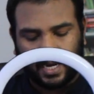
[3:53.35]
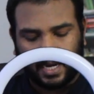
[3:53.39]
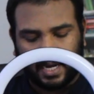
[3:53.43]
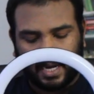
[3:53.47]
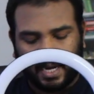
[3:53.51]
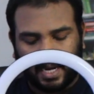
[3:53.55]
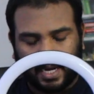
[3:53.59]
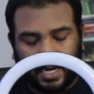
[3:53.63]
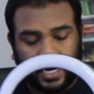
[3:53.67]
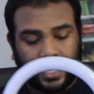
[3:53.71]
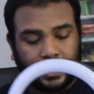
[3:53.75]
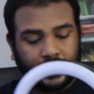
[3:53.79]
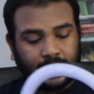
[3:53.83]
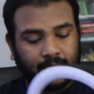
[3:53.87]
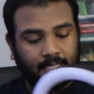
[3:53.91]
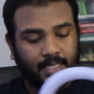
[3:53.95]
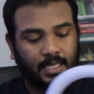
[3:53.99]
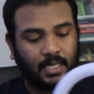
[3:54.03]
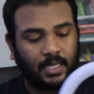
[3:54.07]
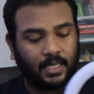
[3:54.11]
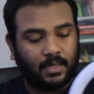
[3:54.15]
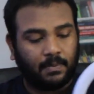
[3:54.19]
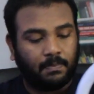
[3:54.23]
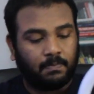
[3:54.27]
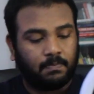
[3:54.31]
I
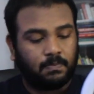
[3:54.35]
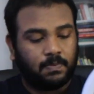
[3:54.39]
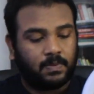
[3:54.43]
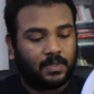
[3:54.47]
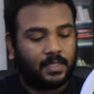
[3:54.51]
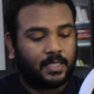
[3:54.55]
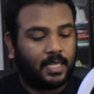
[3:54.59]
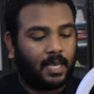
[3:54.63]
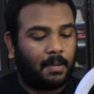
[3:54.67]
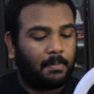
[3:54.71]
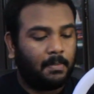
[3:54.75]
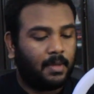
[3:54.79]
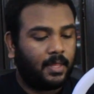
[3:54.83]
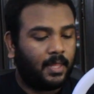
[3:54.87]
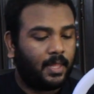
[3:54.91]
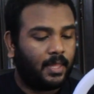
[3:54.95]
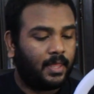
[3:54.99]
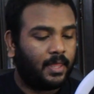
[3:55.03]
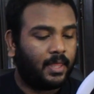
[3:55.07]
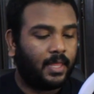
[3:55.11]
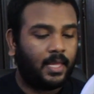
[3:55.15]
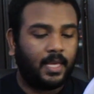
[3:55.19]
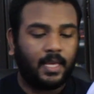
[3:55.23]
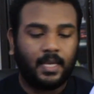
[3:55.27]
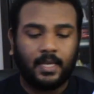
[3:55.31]
see some of
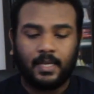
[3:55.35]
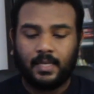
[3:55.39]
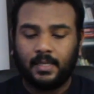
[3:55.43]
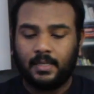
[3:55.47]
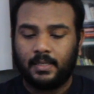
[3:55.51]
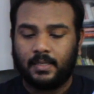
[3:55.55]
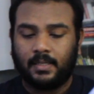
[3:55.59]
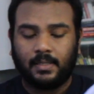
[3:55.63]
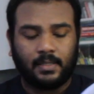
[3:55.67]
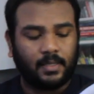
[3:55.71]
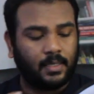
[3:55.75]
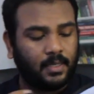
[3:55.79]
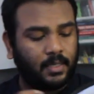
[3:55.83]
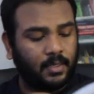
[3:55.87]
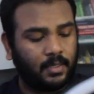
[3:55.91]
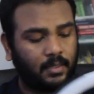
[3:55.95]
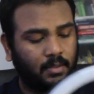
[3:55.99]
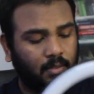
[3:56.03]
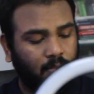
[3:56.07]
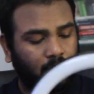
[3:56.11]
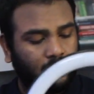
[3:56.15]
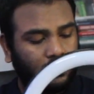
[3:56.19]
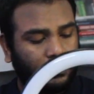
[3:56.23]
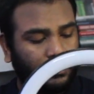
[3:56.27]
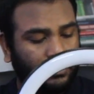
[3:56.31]
the things that
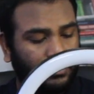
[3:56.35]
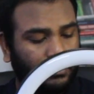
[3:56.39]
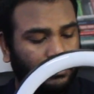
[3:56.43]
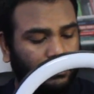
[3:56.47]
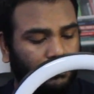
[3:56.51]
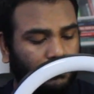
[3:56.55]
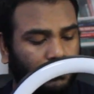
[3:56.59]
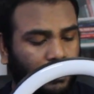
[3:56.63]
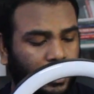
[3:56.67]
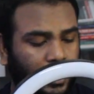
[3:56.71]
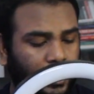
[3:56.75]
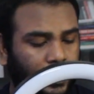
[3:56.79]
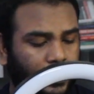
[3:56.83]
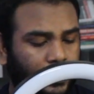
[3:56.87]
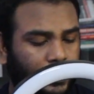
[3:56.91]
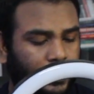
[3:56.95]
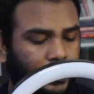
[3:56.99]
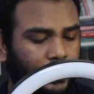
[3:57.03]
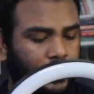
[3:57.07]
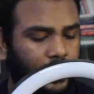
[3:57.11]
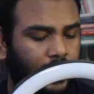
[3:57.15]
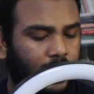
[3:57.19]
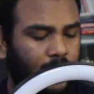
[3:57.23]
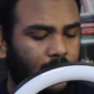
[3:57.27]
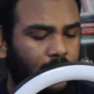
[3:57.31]
make
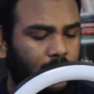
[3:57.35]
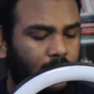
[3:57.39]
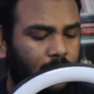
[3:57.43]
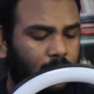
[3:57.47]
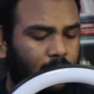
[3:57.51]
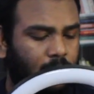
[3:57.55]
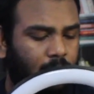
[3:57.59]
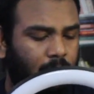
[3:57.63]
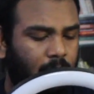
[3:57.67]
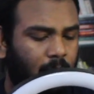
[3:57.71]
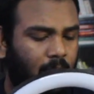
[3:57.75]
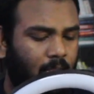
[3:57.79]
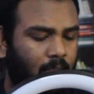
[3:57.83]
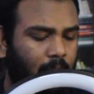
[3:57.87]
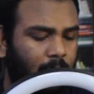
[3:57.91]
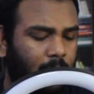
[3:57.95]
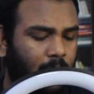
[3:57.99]
sense.